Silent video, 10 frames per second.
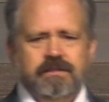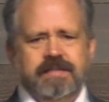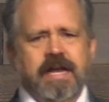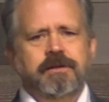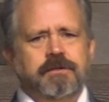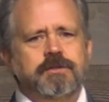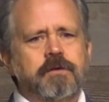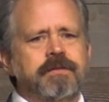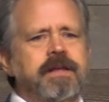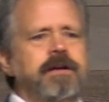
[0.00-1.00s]
Daniel is
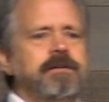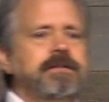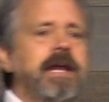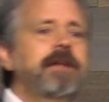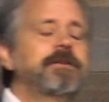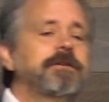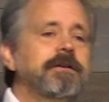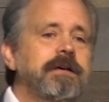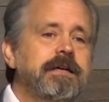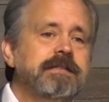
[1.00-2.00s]
over there.
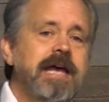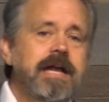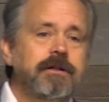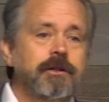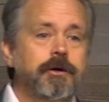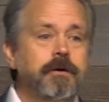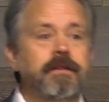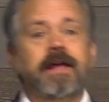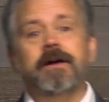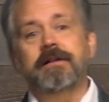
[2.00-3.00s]
Daniel has had to
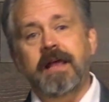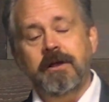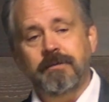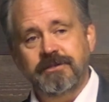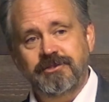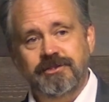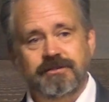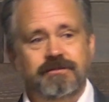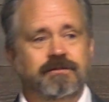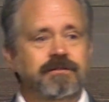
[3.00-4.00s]
learn their
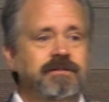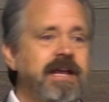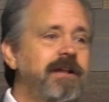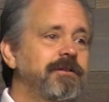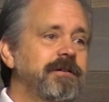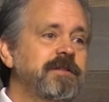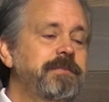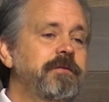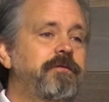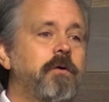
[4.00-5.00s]
language. Daniel has
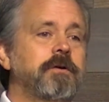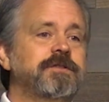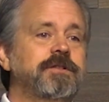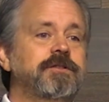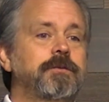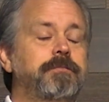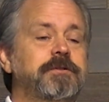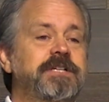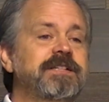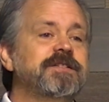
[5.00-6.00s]
been forced to
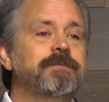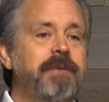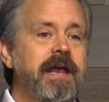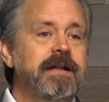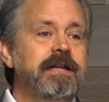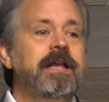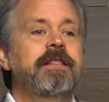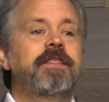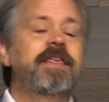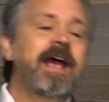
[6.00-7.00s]
participate
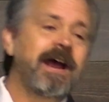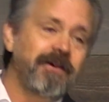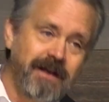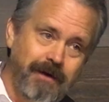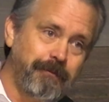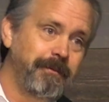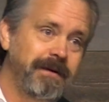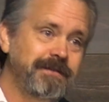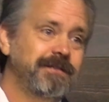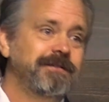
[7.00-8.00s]
in their
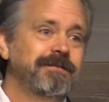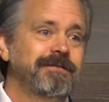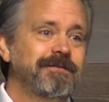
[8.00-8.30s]
government